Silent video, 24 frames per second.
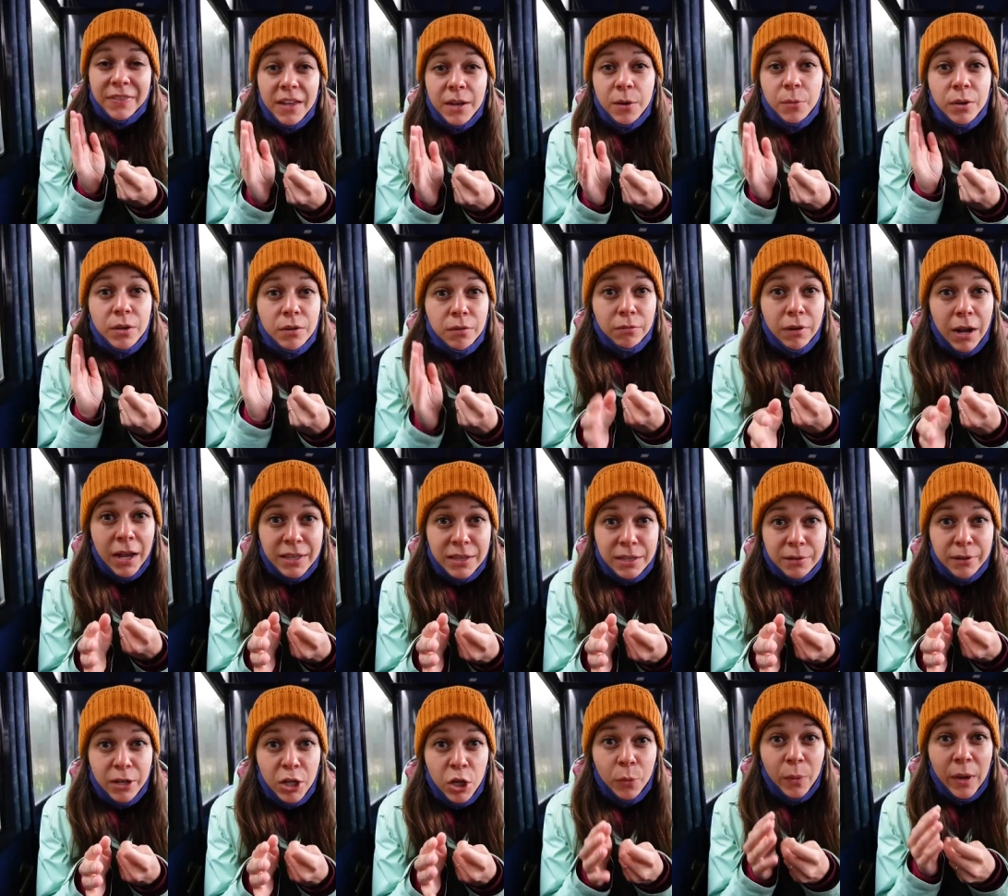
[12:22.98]
They would ride
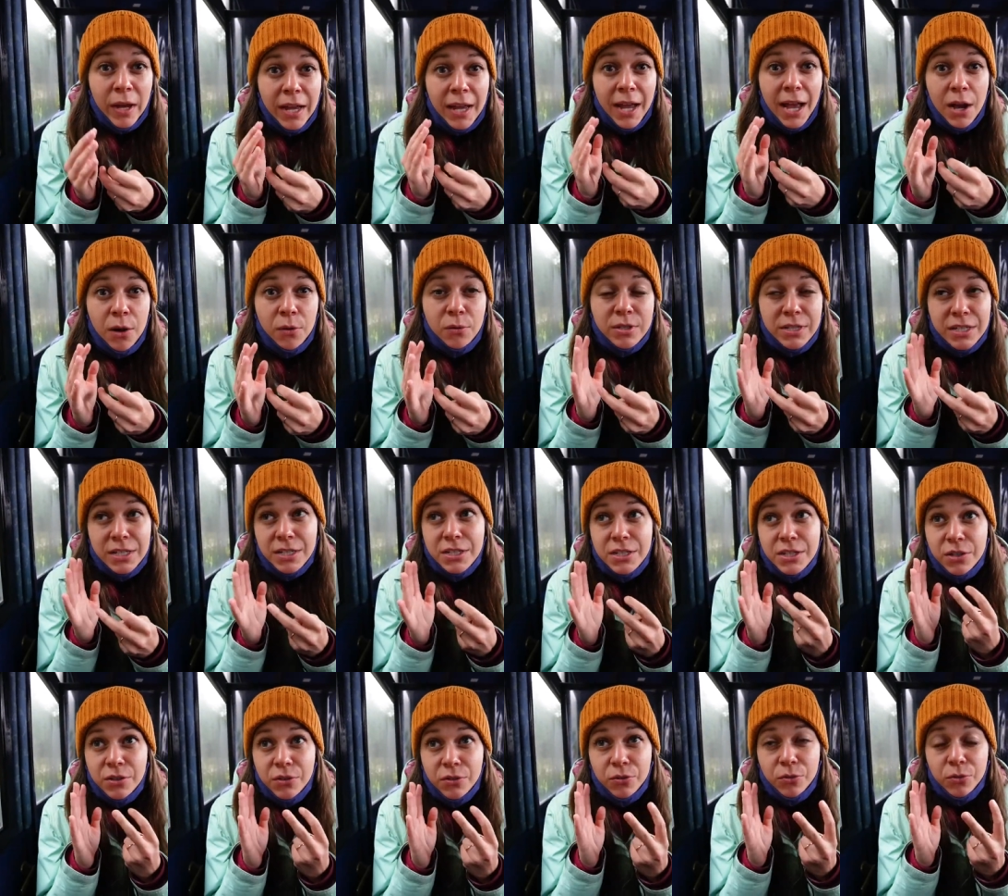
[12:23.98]
the railway out
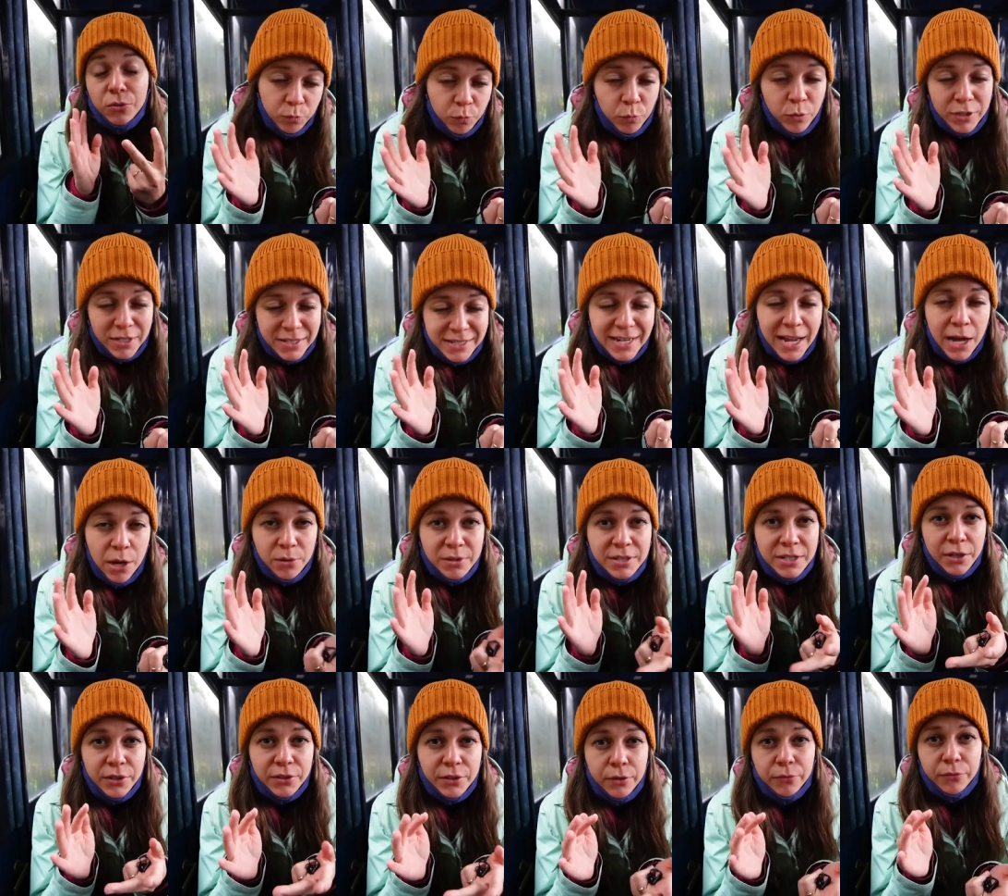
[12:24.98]
into what is now
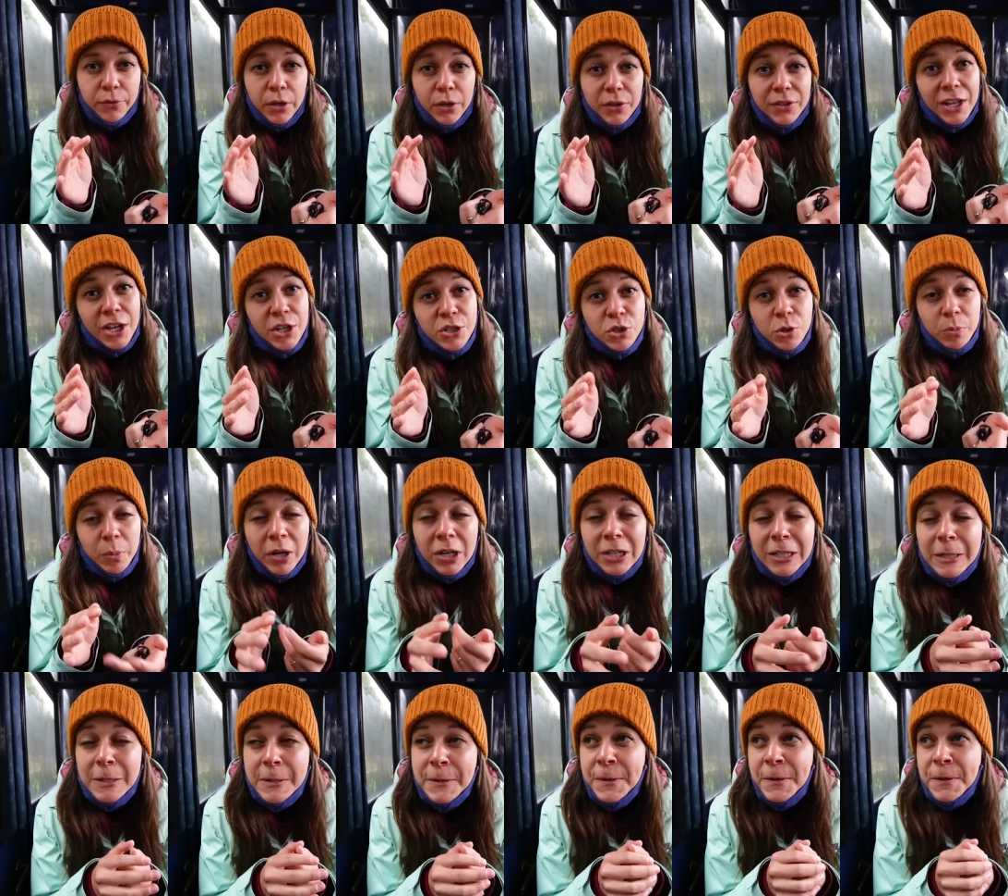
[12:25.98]
Tierra del Fuego National Park
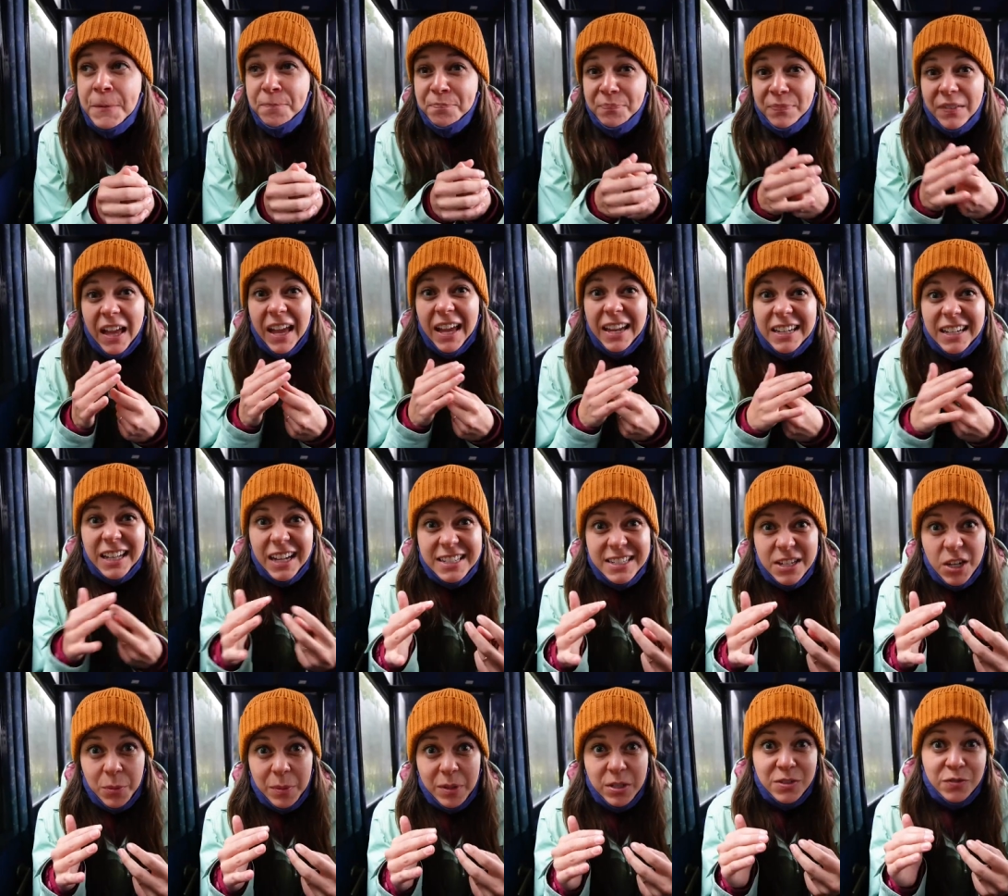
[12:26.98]
and cut
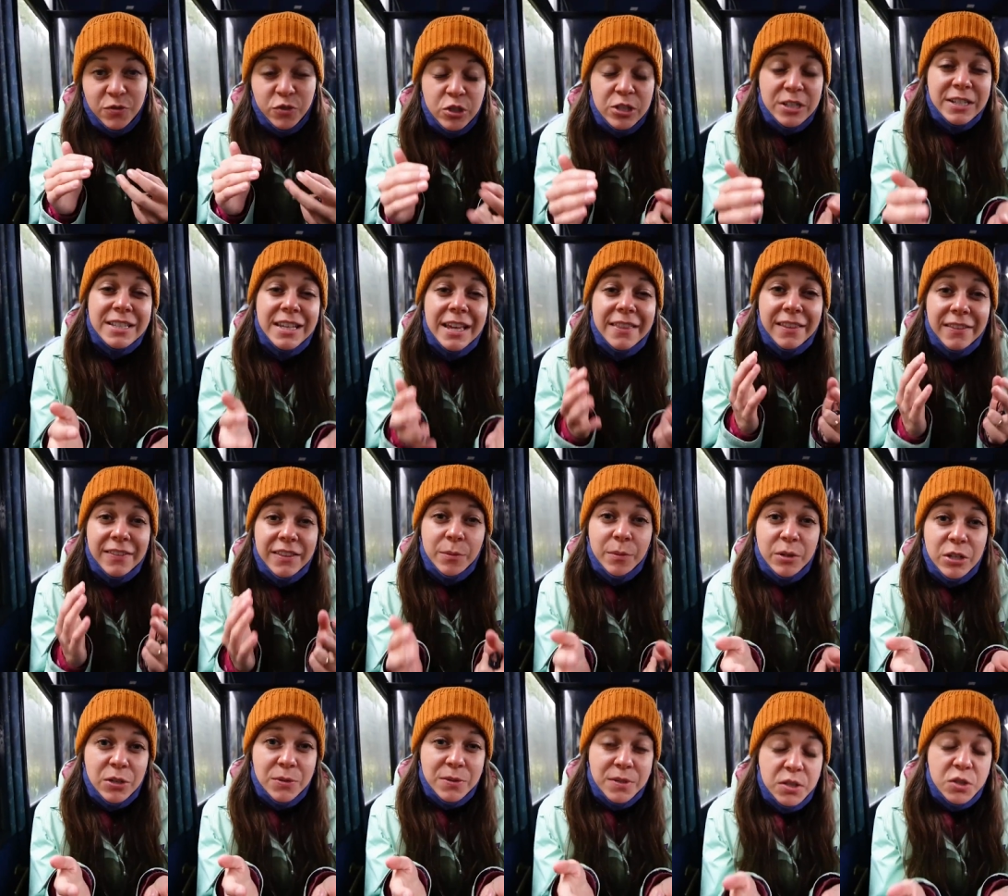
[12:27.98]
down a bunch of trees, and then they
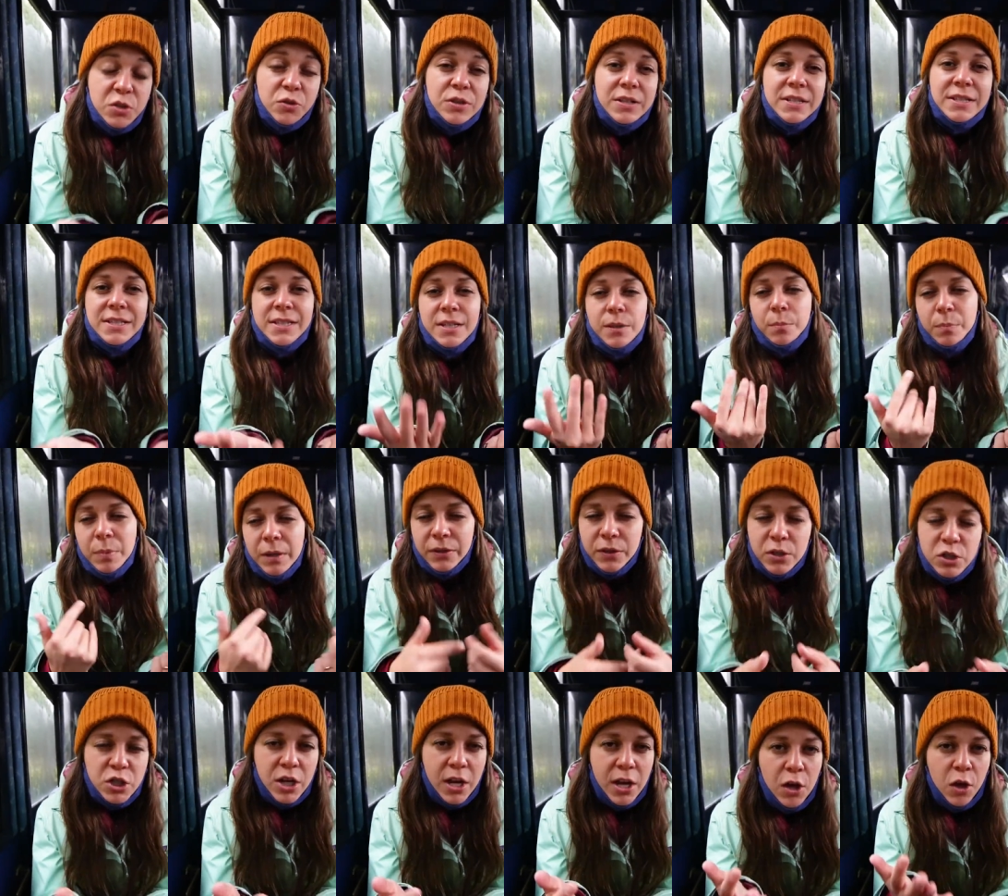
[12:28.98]
would use the trees to build
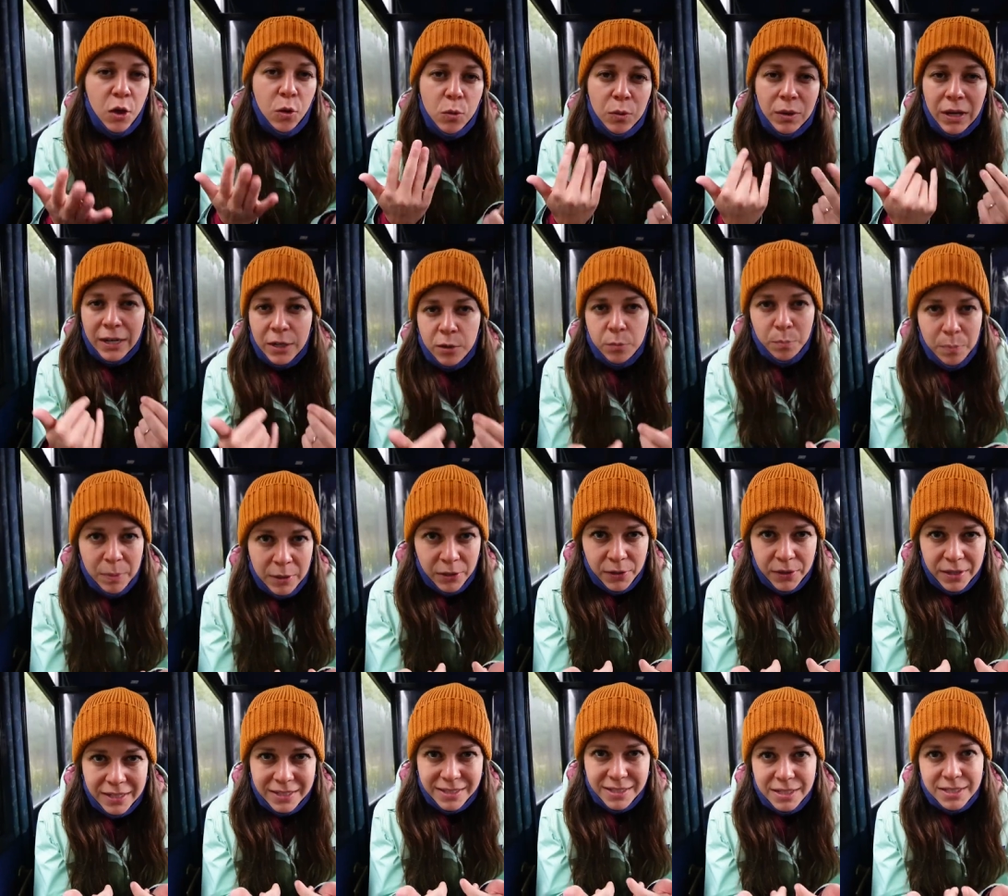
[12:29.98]
the jail, kind of build
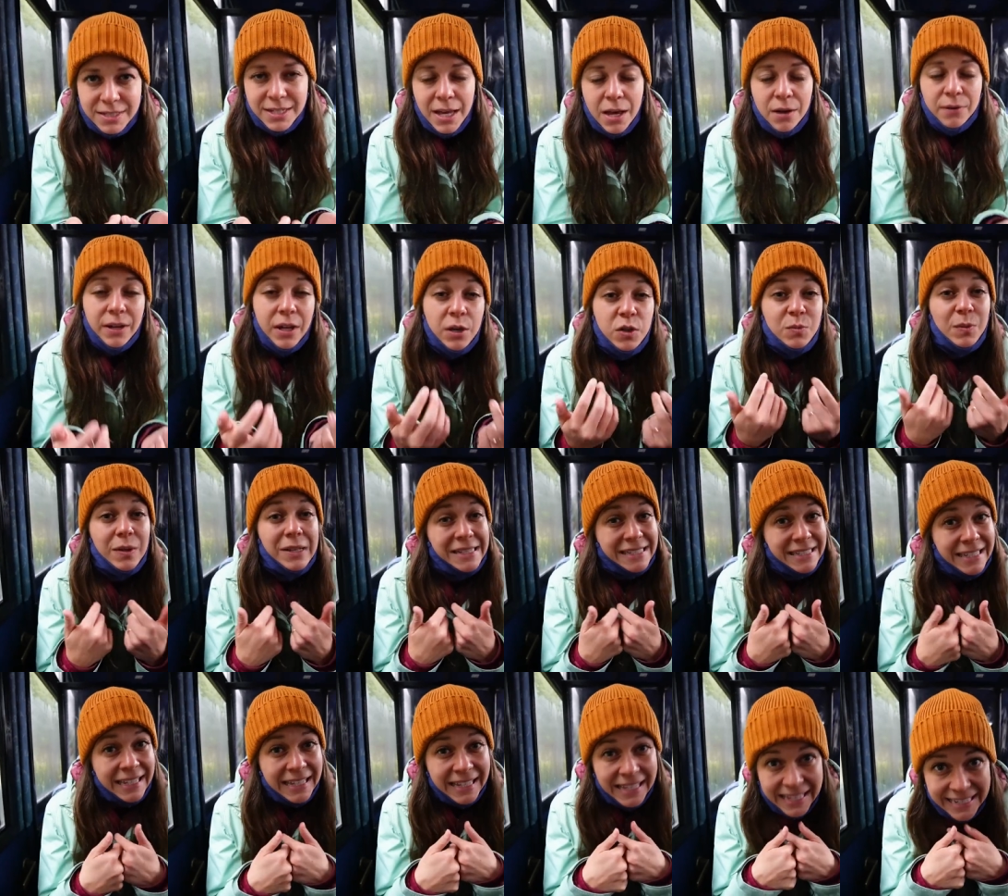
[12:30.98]
things in the town, as well
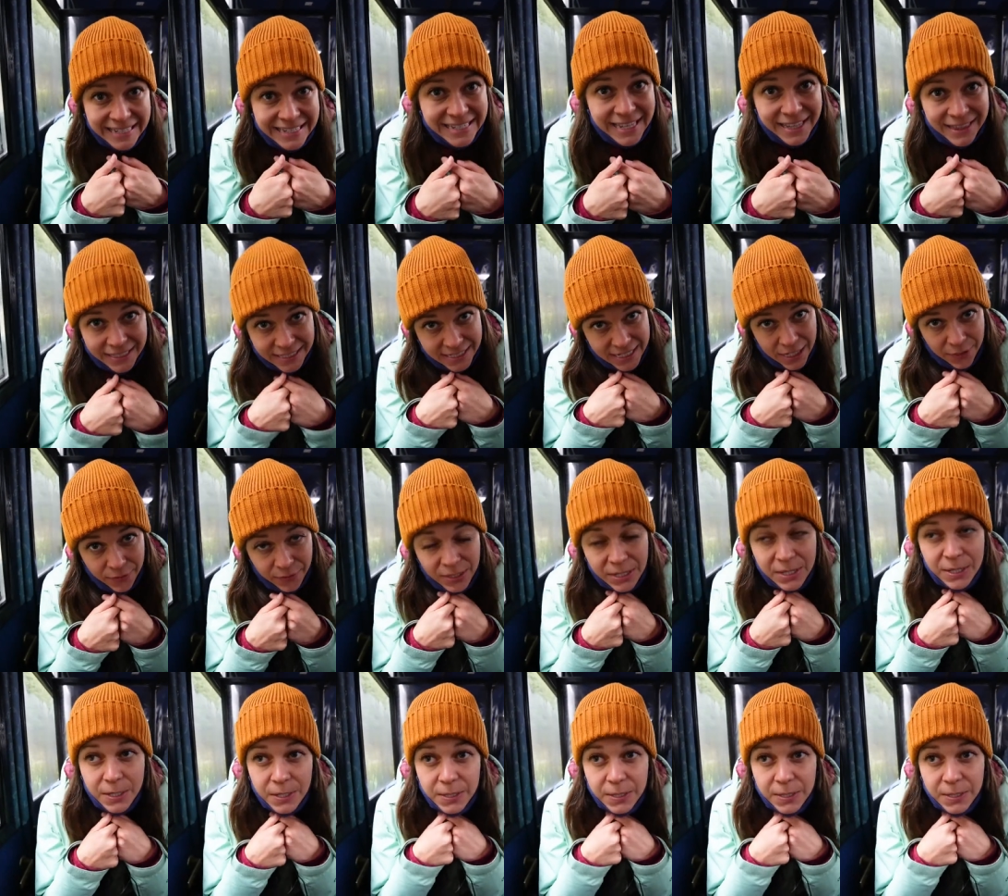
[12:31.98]
as heat the town.